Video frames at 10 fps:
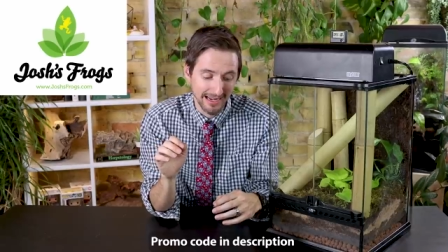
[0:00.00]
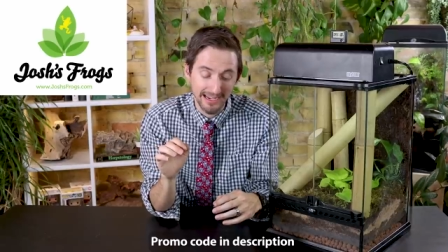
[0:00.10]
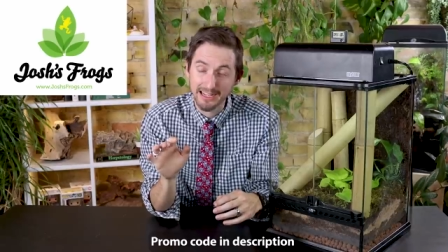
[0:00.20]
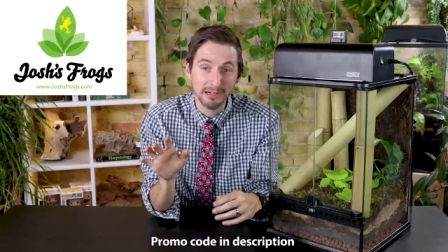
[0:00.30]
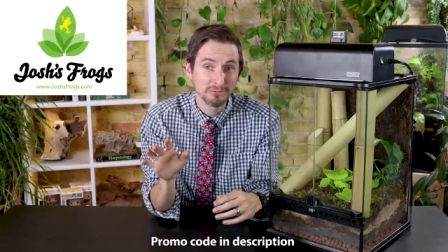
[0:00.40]

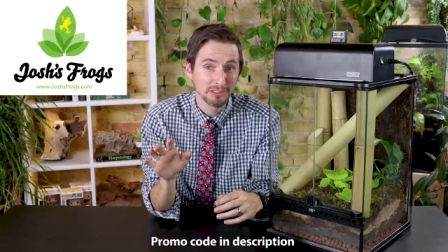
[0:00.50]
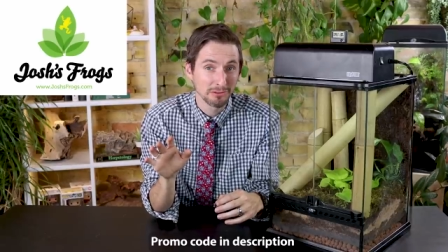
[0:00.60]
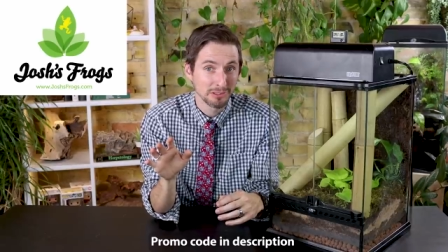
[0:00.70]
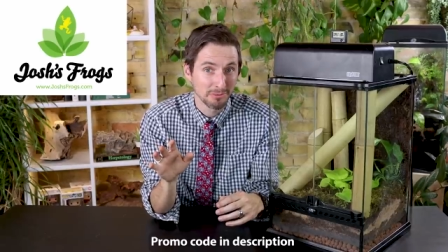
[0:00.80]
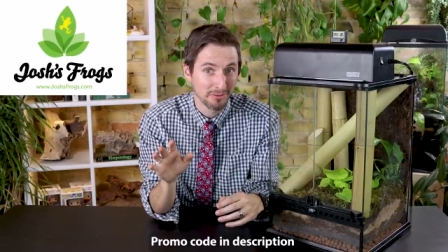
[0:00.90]
And it comes as
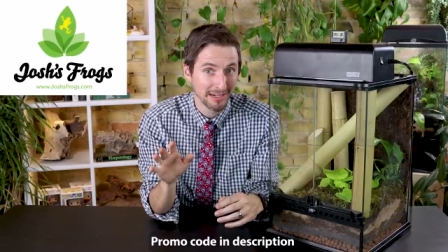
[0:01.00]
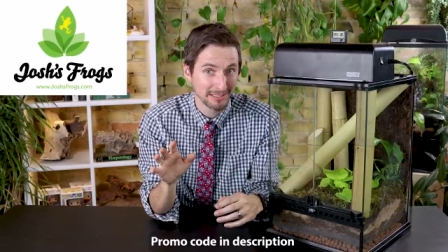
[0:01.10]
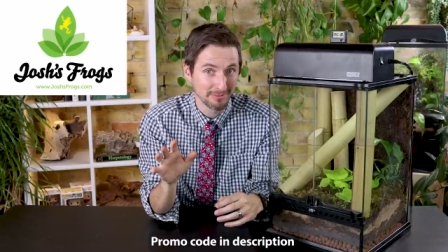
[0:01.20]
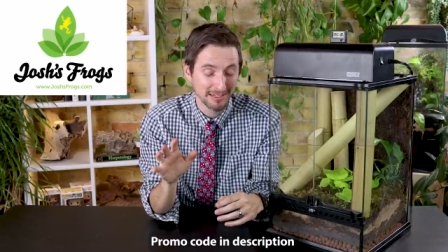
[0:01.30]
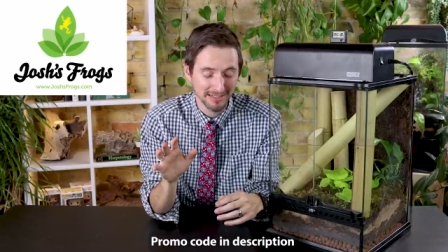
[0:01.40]
no
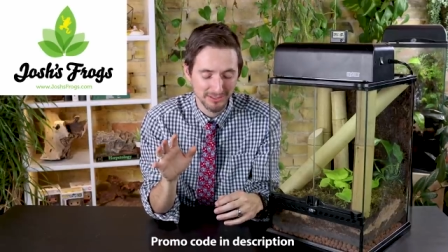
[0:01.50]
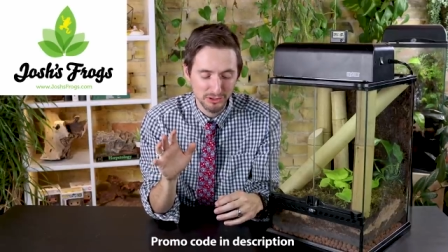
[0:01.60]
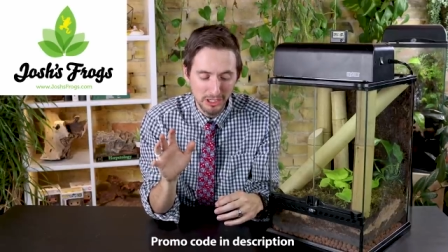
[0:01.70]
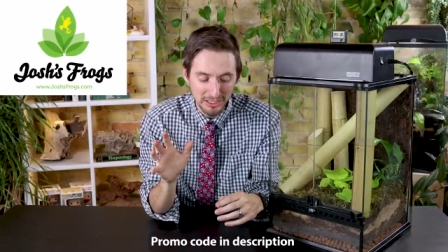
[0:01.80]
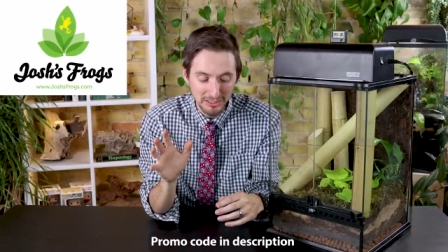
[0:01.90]
surprise because
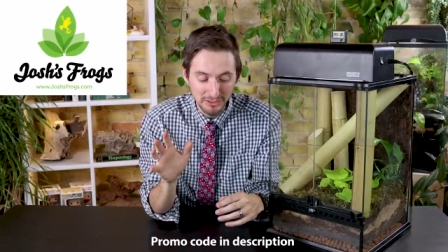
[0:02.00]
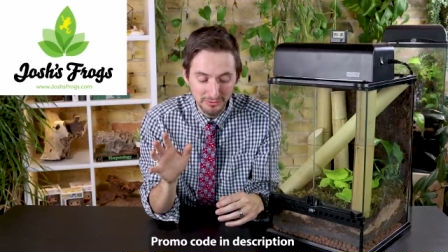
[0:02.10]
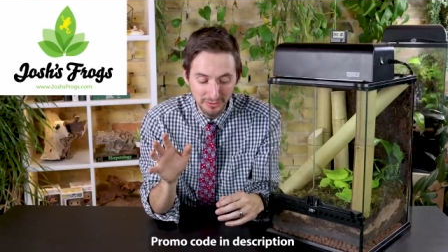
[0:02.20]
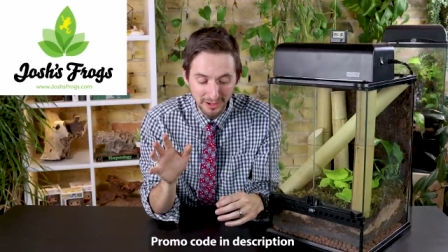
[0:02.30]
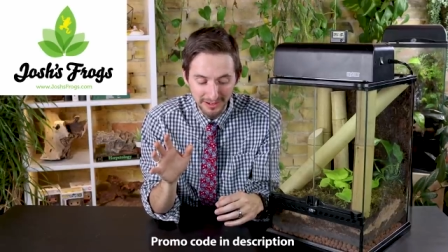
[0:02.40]
Josh's
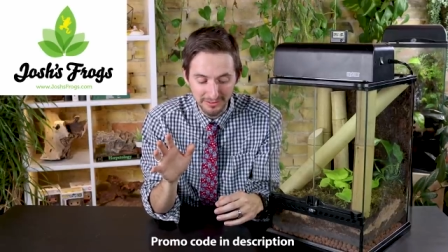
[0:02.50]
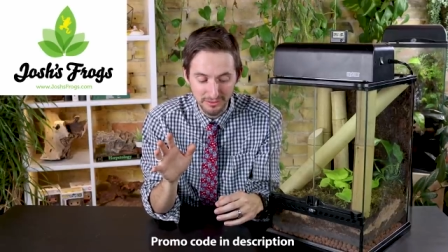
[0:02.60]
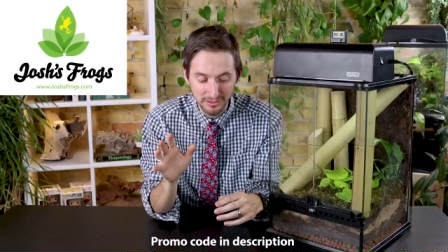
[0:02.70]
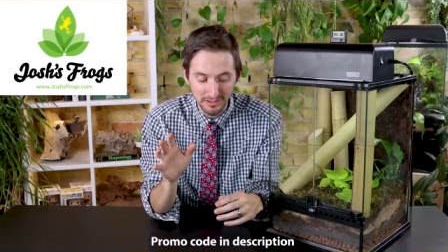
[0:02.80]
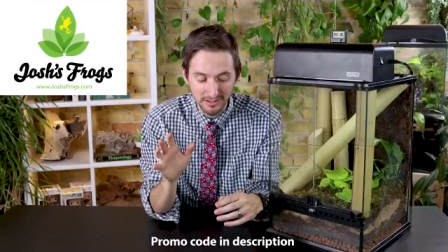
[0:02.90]

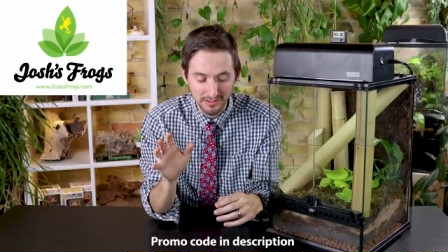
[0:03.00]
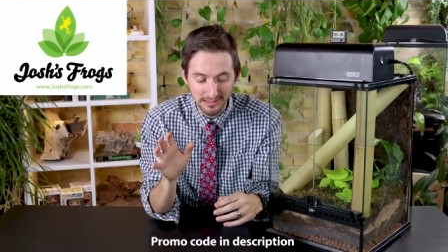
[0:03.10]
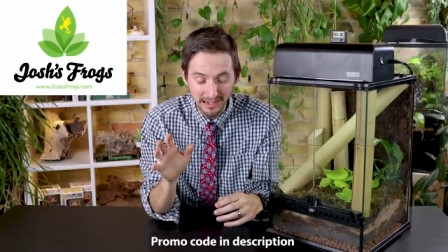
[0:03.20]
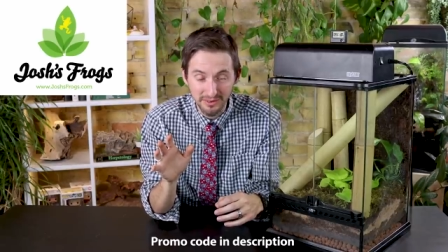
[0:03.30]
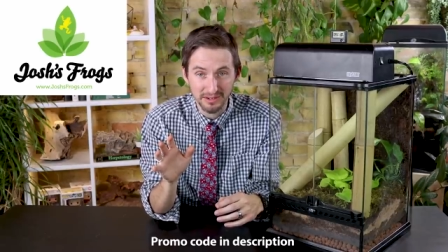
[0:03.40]
Frogs
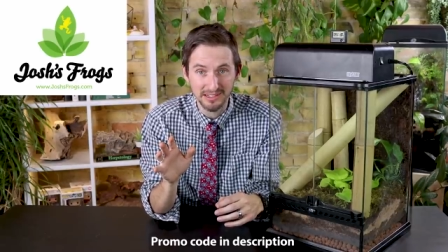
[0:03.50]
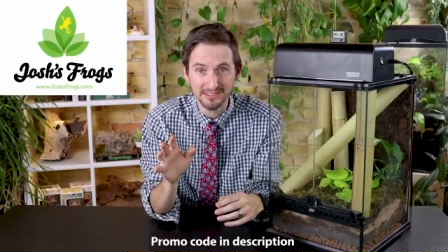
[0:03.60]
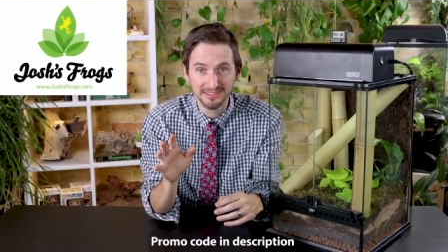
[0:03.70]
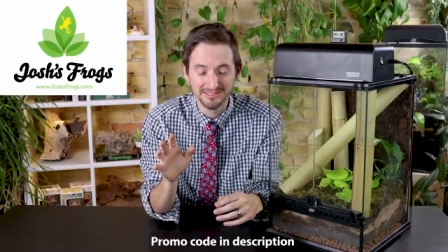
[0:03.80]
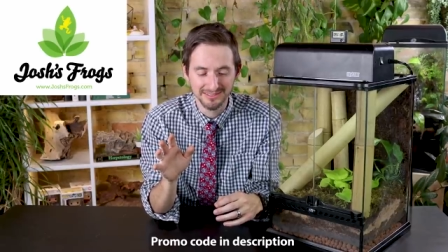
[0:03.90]

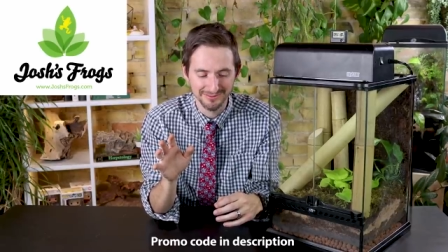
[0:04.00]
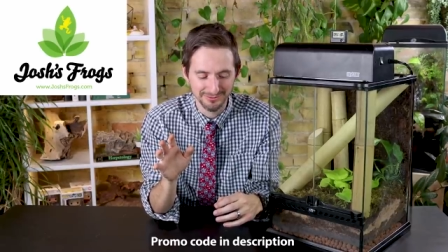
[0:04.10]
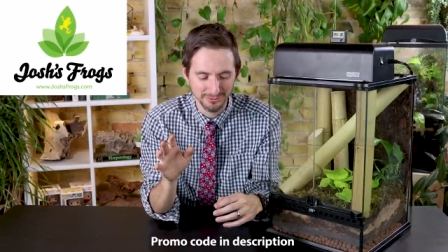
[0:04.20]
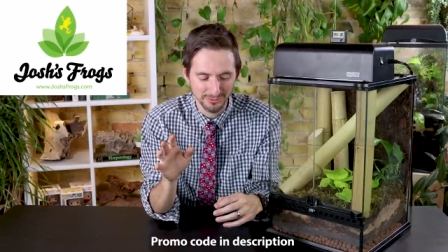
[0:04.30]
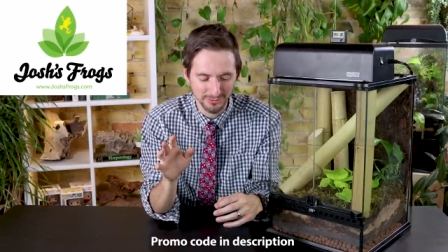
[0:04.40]
carries
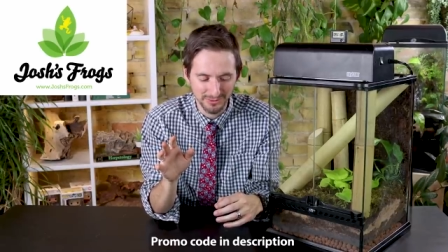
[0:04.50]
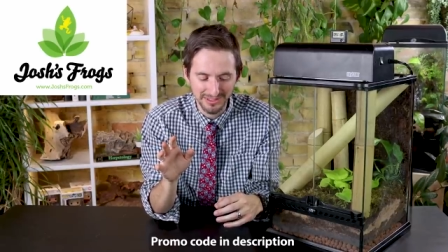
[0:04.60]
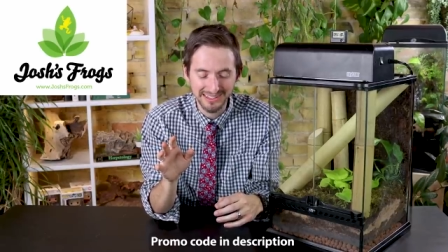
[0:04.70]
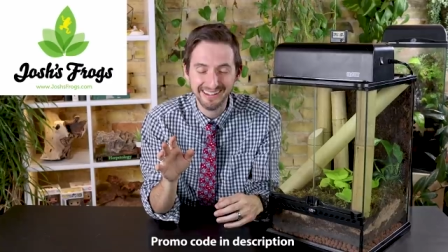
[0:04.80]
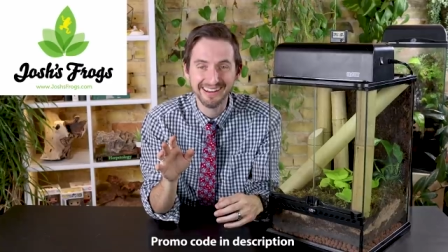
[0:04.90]

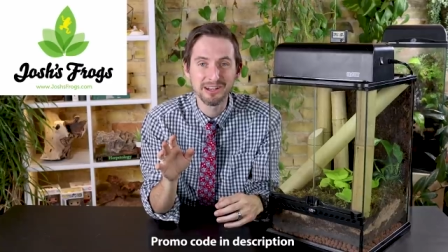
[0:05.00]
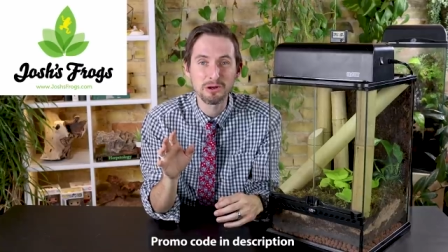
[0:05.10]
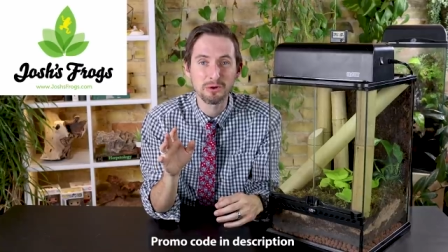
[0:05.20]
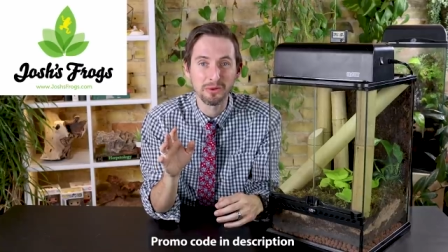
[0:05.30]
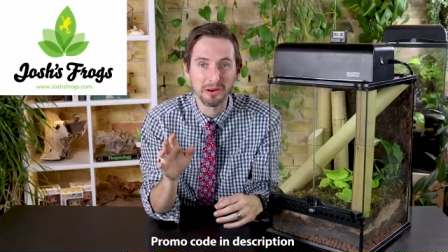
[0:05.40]
really
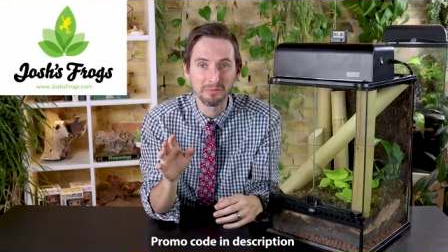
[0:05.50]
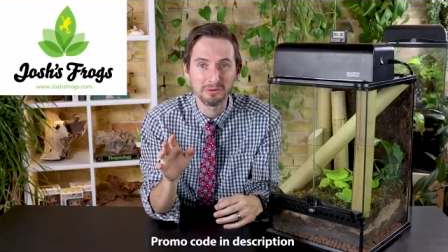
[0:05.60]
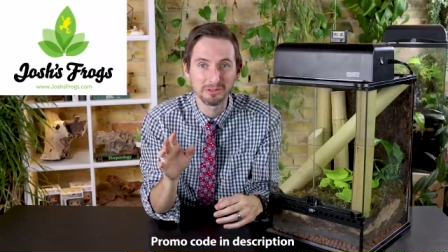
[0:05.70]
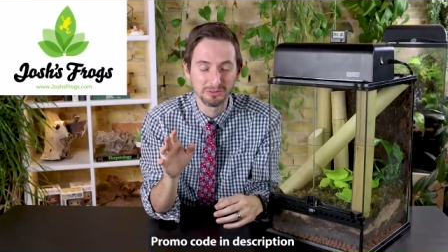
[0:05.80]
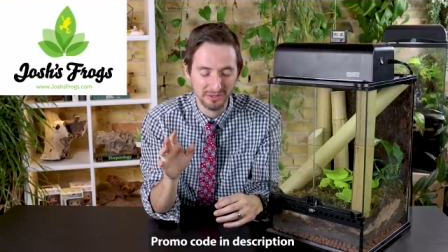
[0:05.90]

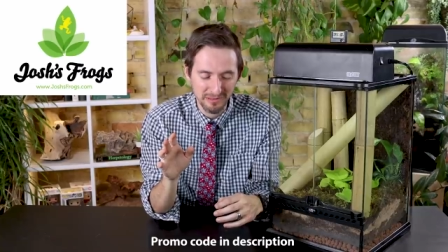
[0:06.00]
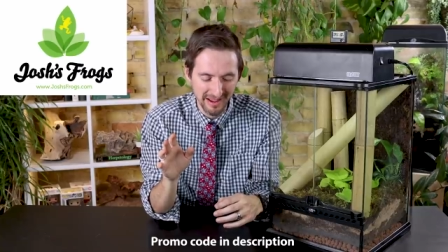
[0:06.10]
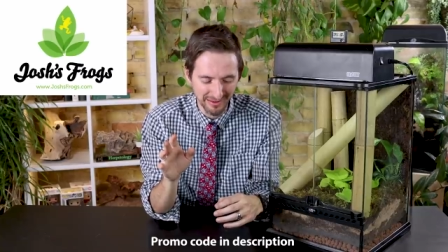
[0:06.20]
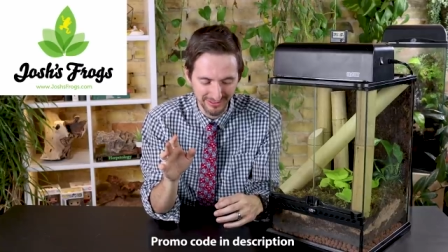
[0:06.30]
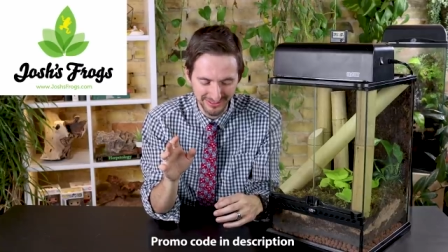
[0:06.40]
incredible dream
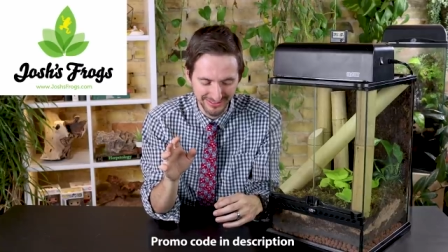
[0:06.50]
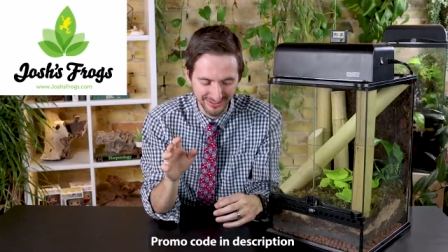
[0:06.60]
animals.